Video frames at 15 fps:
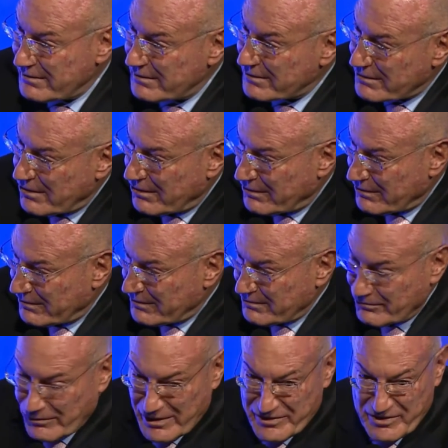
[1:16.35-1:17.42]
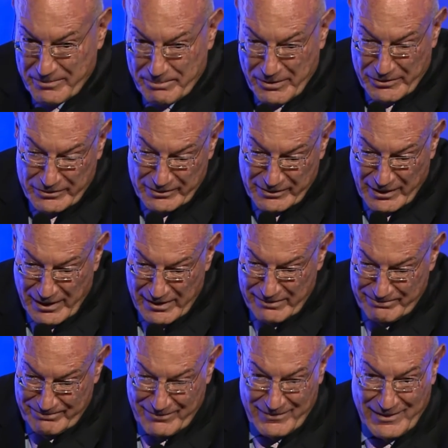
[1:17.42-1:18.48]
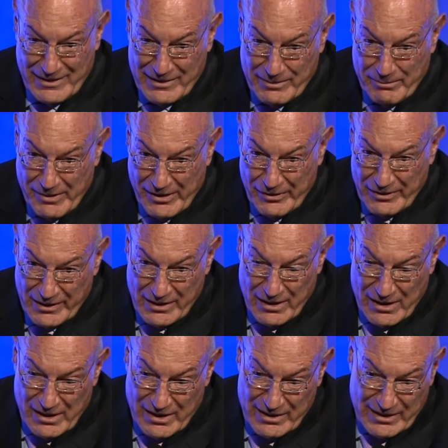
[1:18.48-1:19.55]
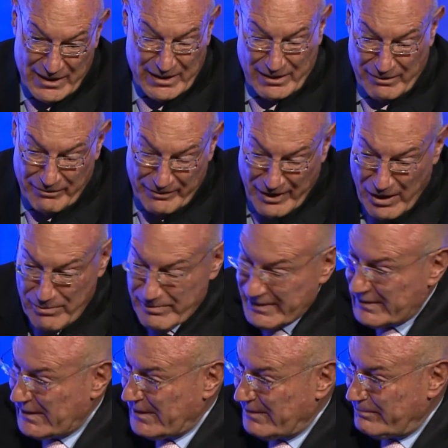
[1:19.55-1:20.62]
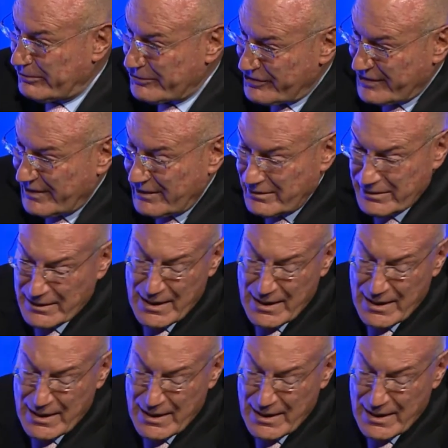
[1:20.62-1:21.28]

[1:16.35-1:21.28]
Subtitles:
call Once Upon a Time in America, King of Comedy, Brazil.